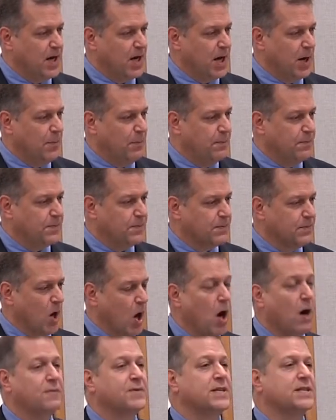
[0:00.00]
Um,
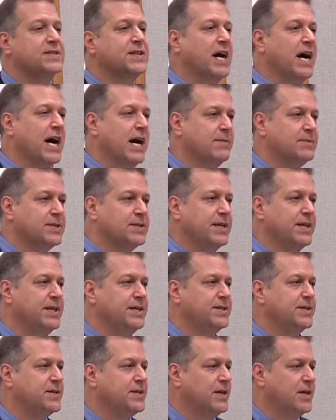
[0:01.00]
oftentimes,
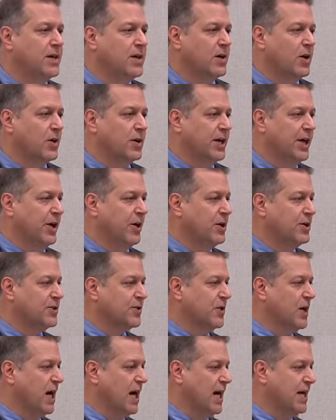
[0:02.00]
these are
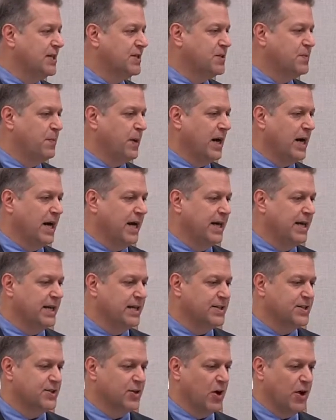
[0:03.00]
characterized by
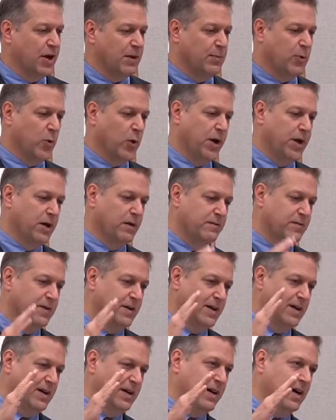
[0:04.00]
a starting point
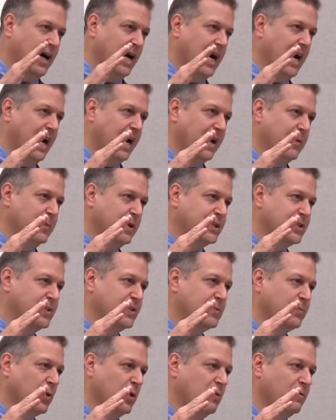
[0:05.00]
of high
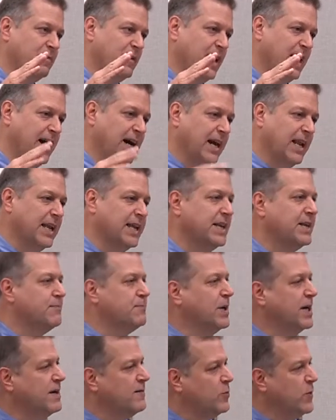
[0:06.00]
emissions profile,
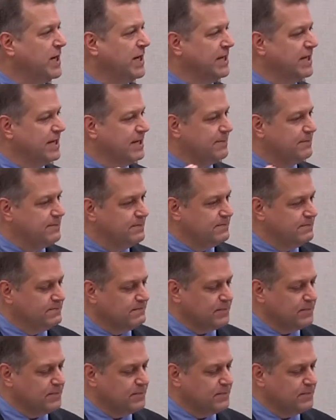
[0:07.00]
and but if we can